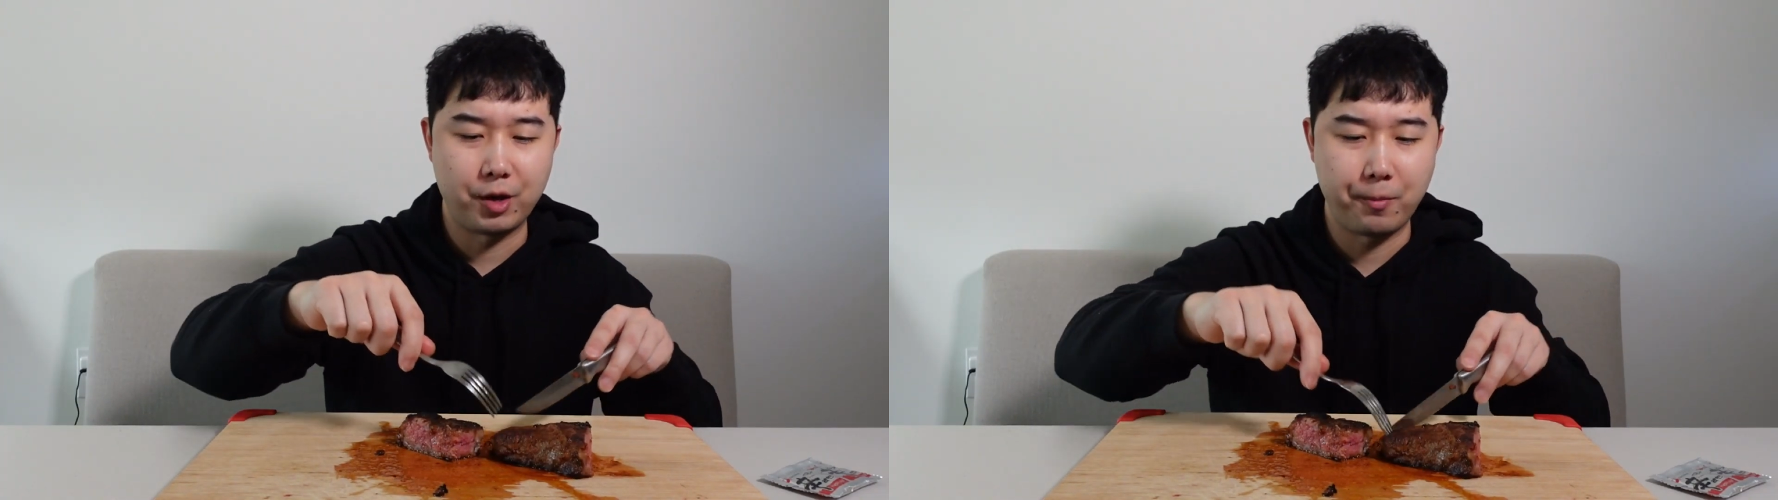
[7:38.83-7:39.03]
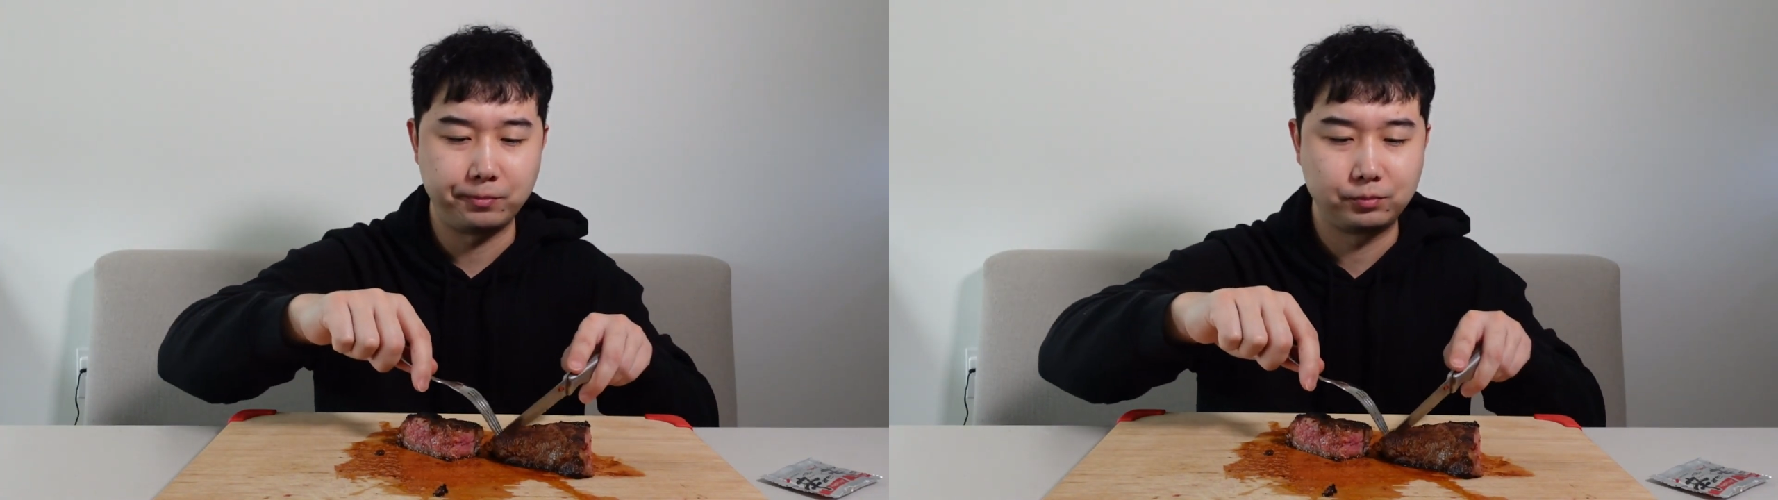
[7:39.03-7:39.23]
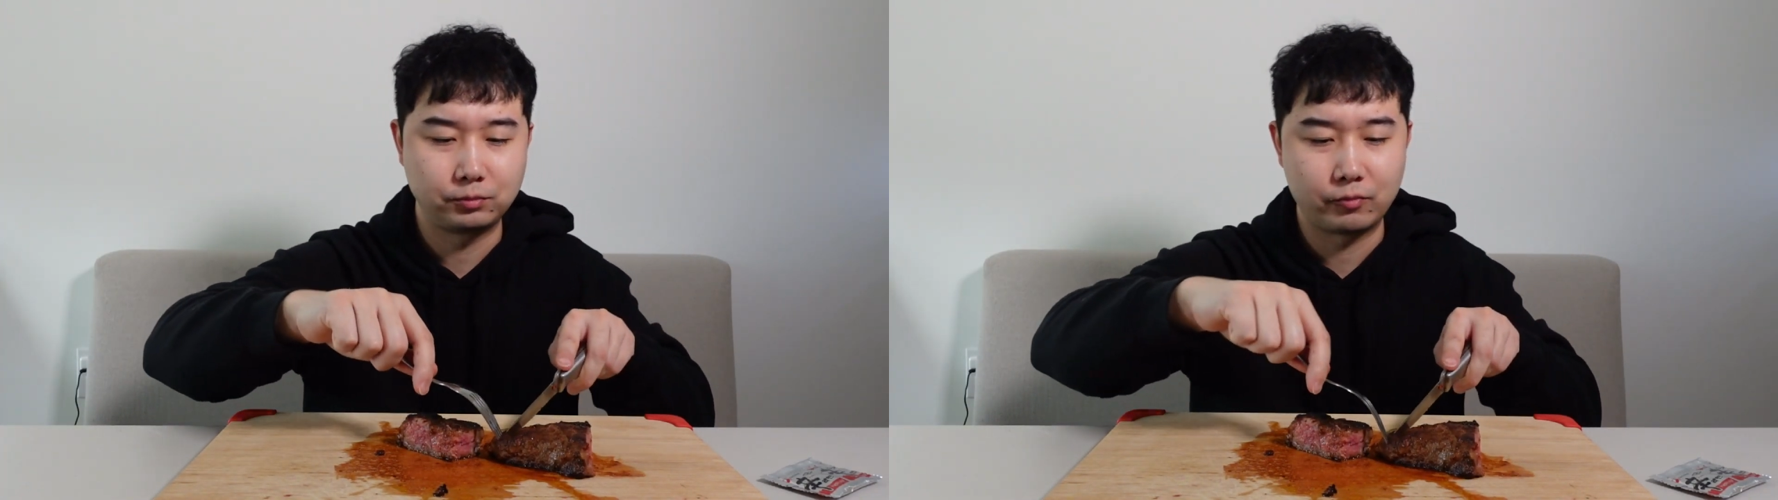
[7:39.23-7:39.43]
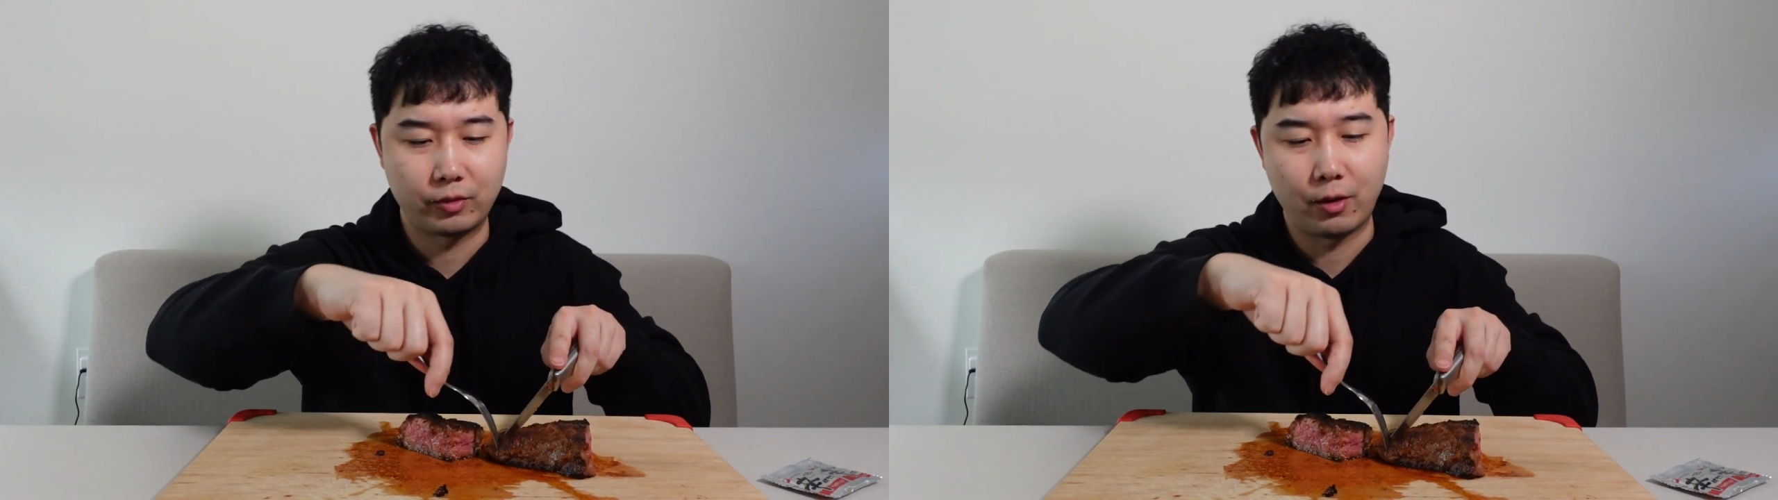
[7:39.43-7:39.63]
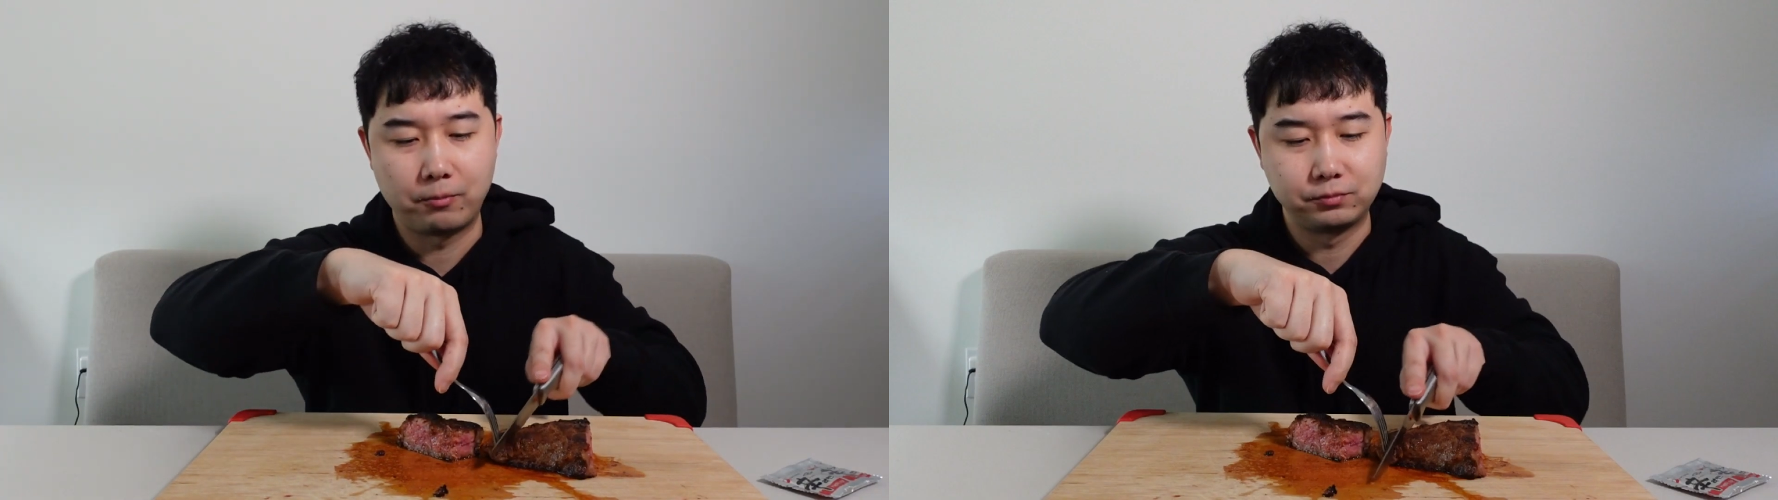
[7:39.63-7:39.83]
man.
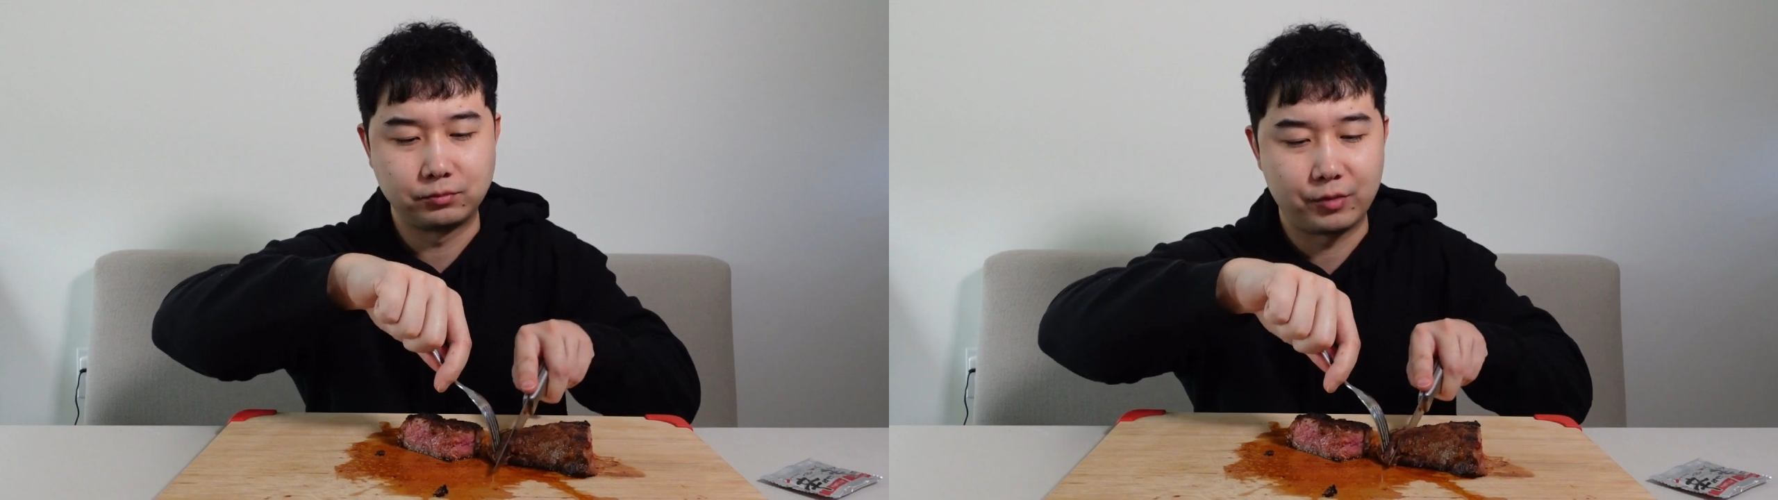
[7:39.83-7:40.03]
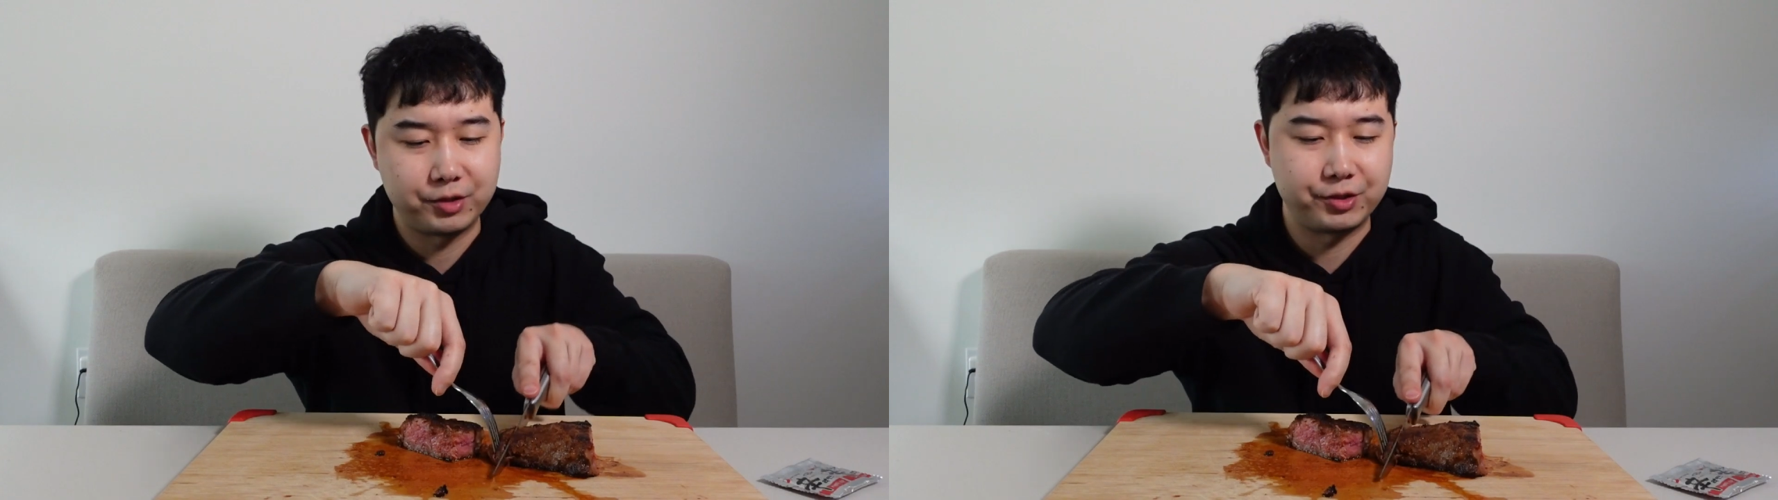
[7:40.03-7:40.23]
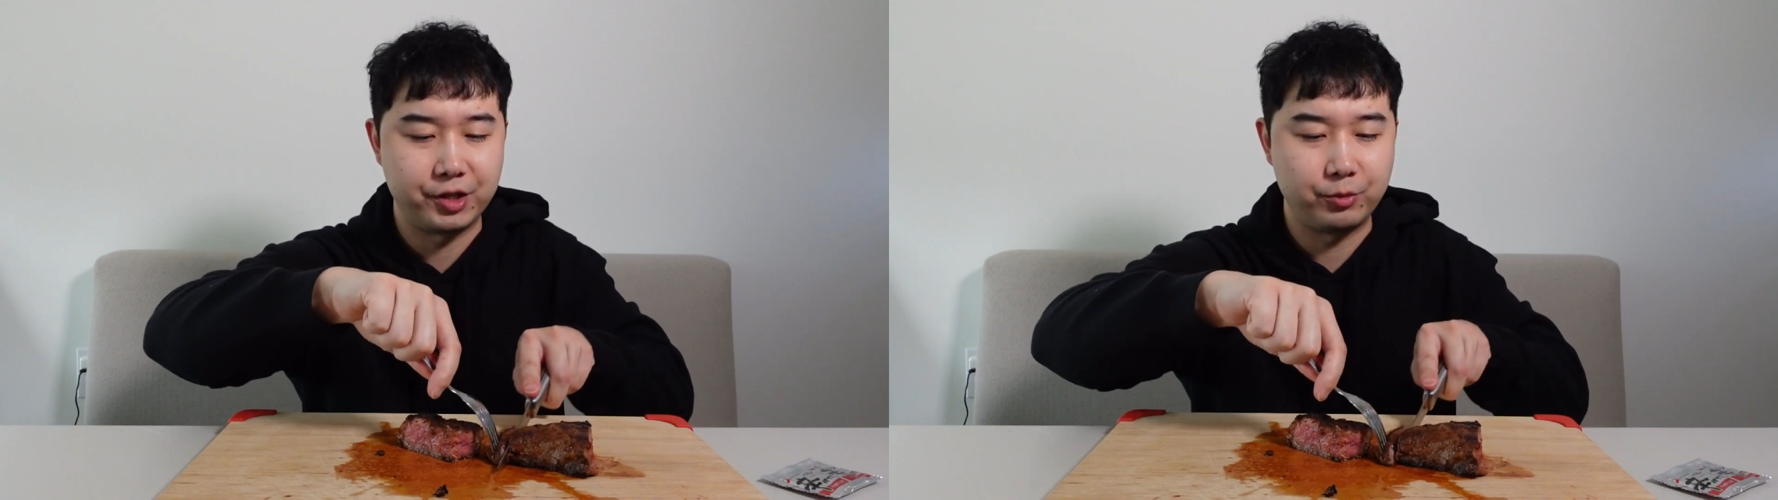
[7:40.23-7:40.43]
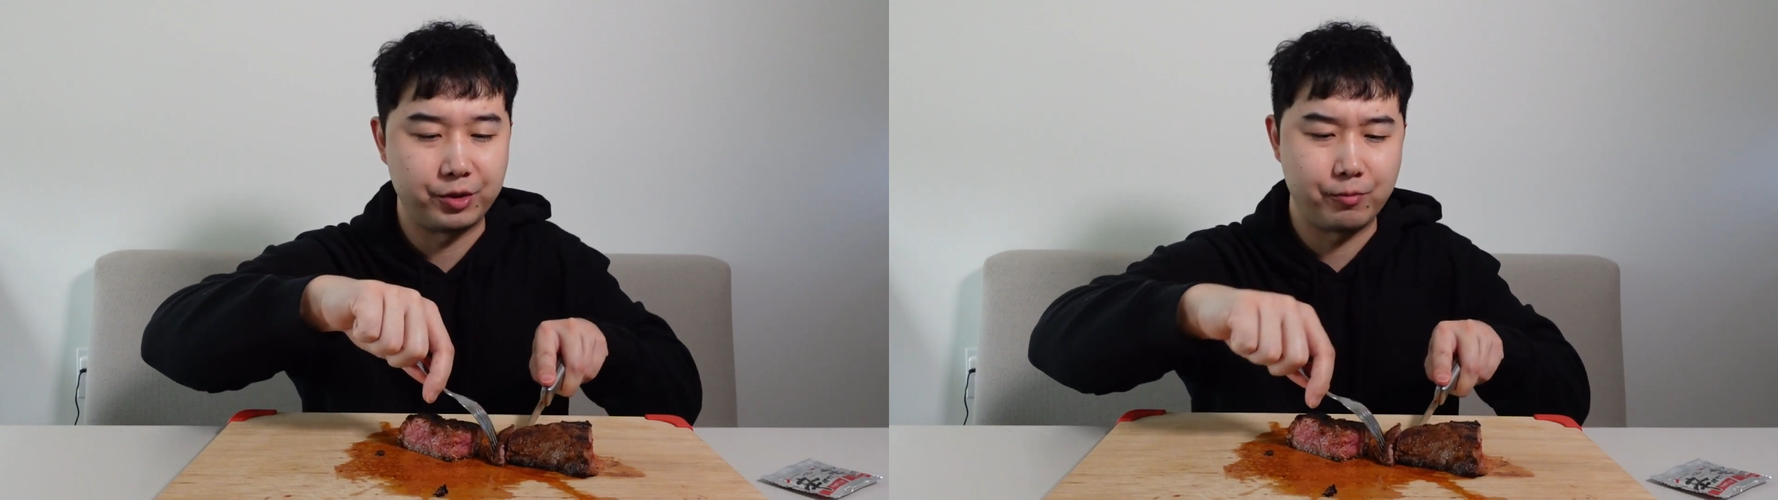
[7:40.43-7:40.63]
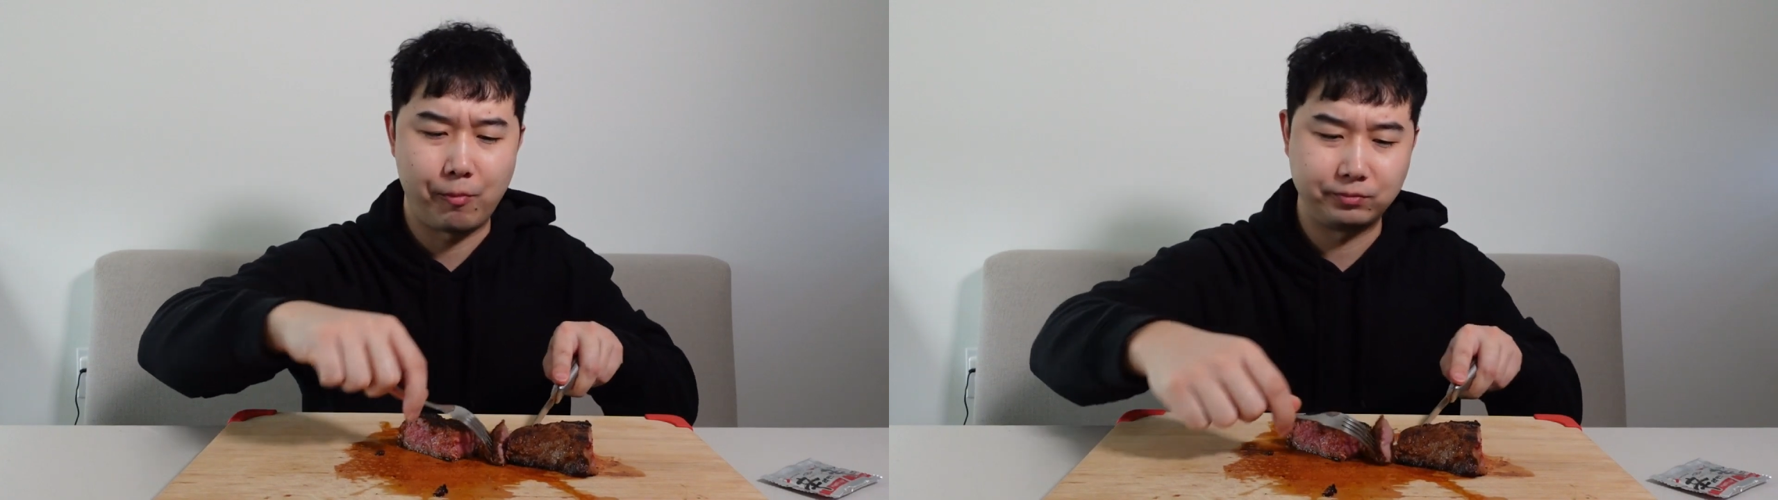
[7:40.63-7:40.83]
Steak with...